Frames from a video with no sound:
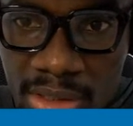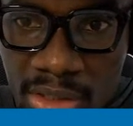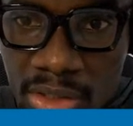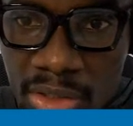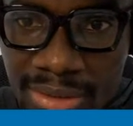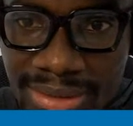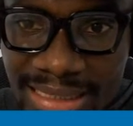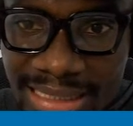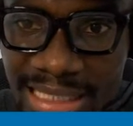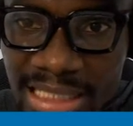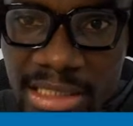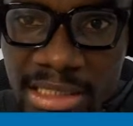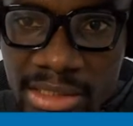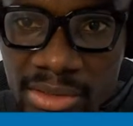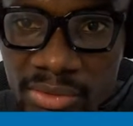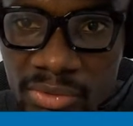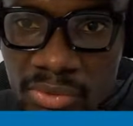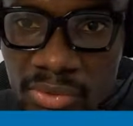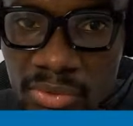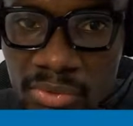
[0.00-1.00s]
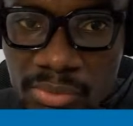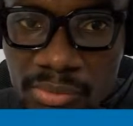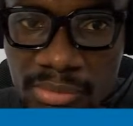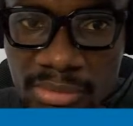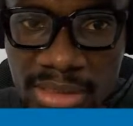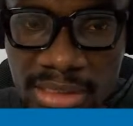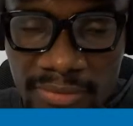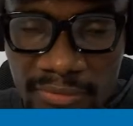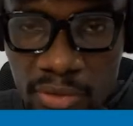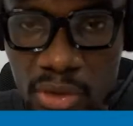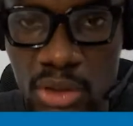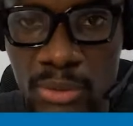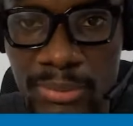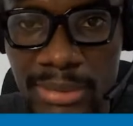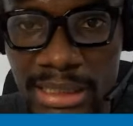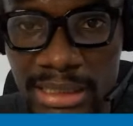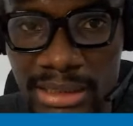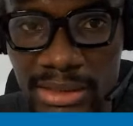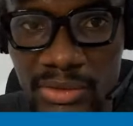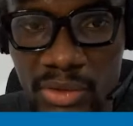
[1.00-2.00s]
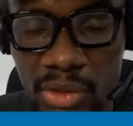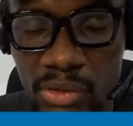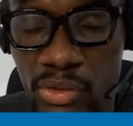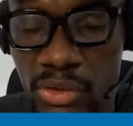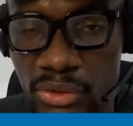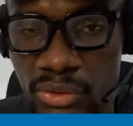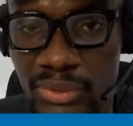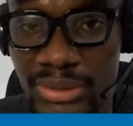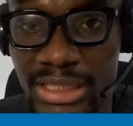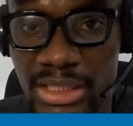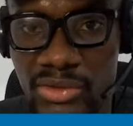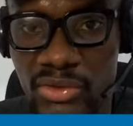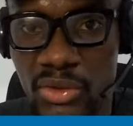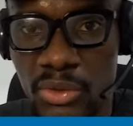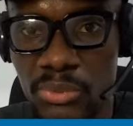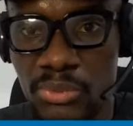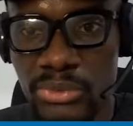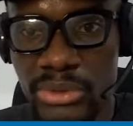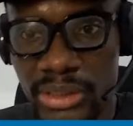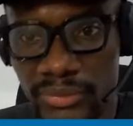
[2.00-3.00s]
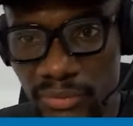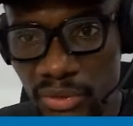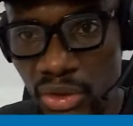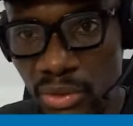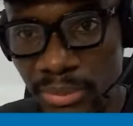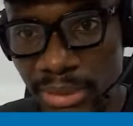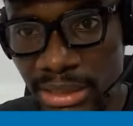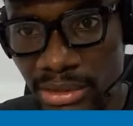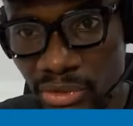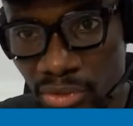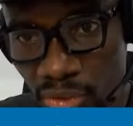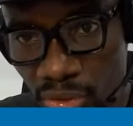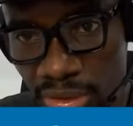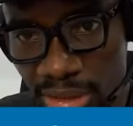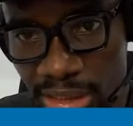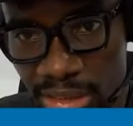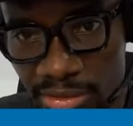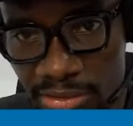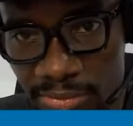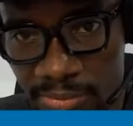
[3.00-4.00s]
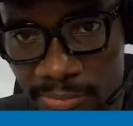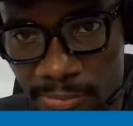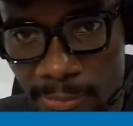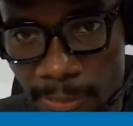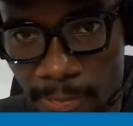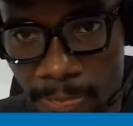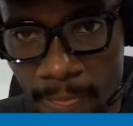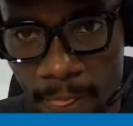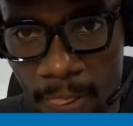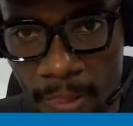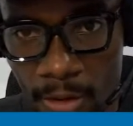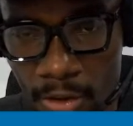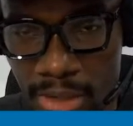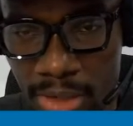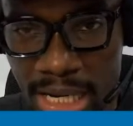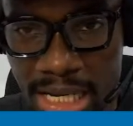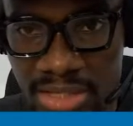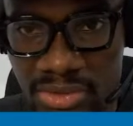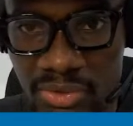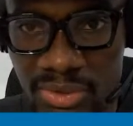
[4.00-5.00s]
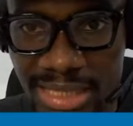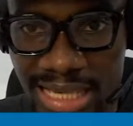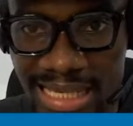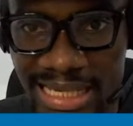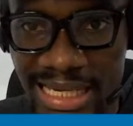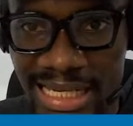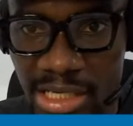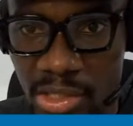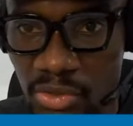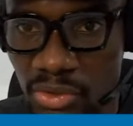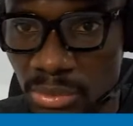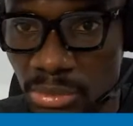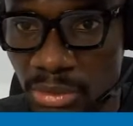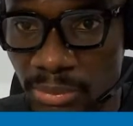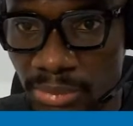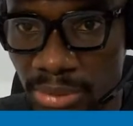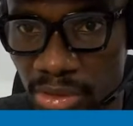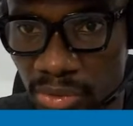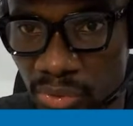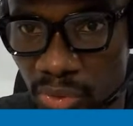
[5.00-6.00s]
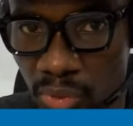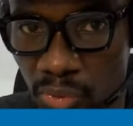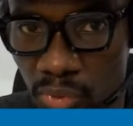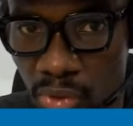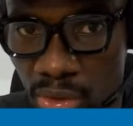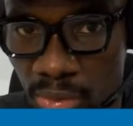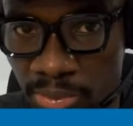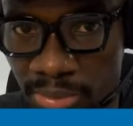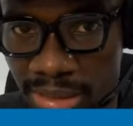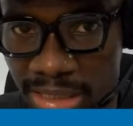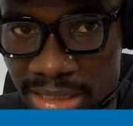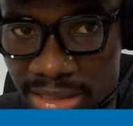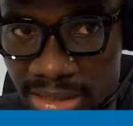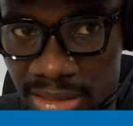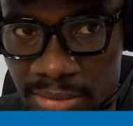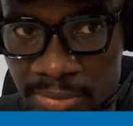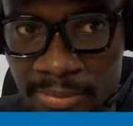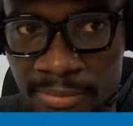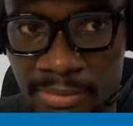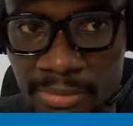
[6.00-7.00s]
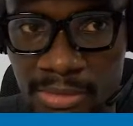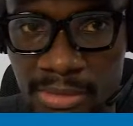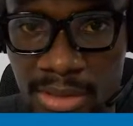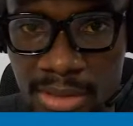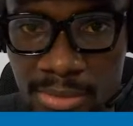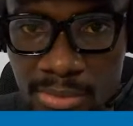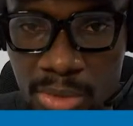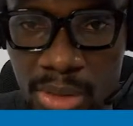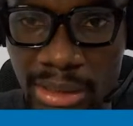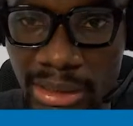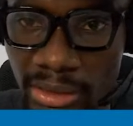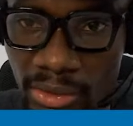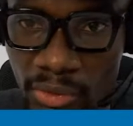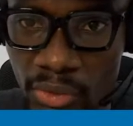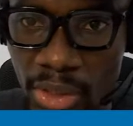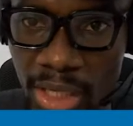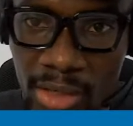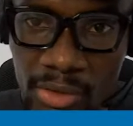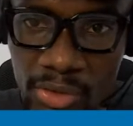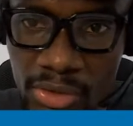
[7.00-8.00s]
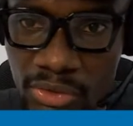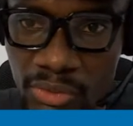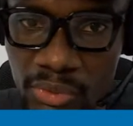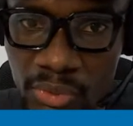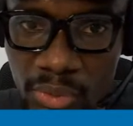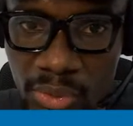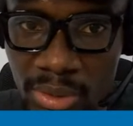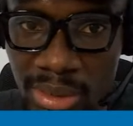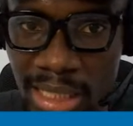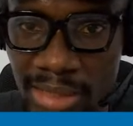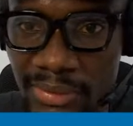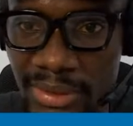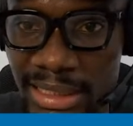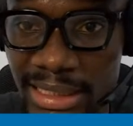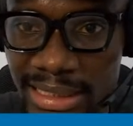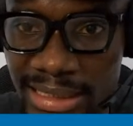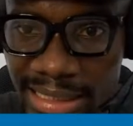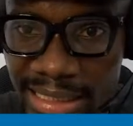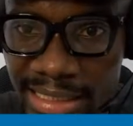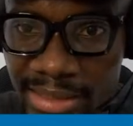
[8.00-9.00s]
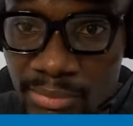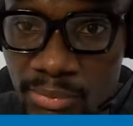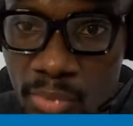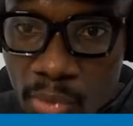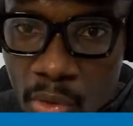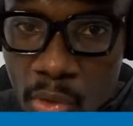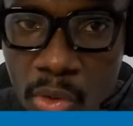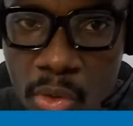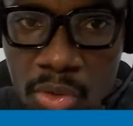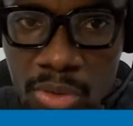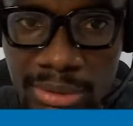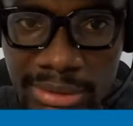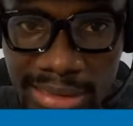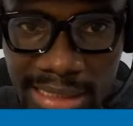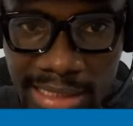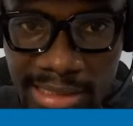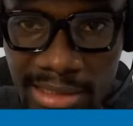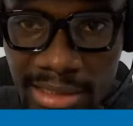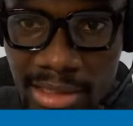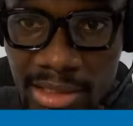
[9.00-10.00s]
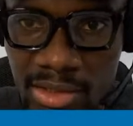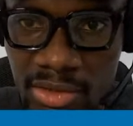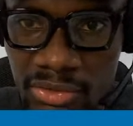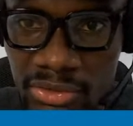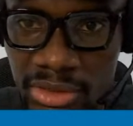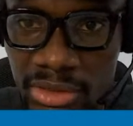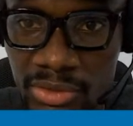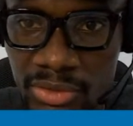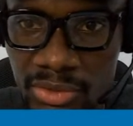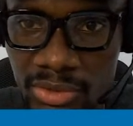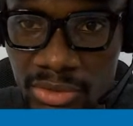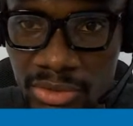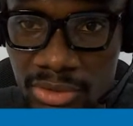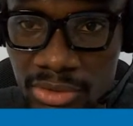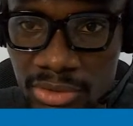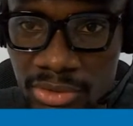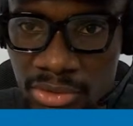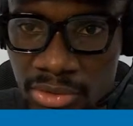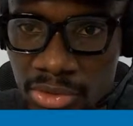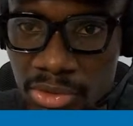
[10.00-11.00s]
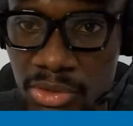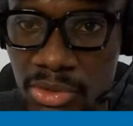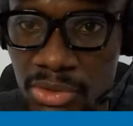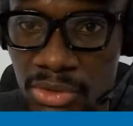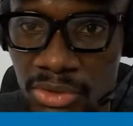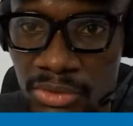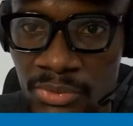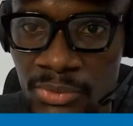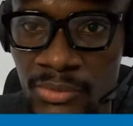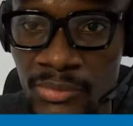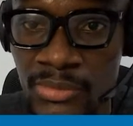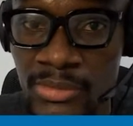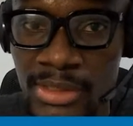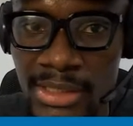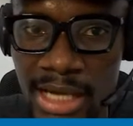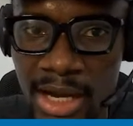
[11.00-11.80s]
need a little development. You're going to need some development knowledge. All right, so that can also be built on WordPress, but you are going to actually need more technical skill. So I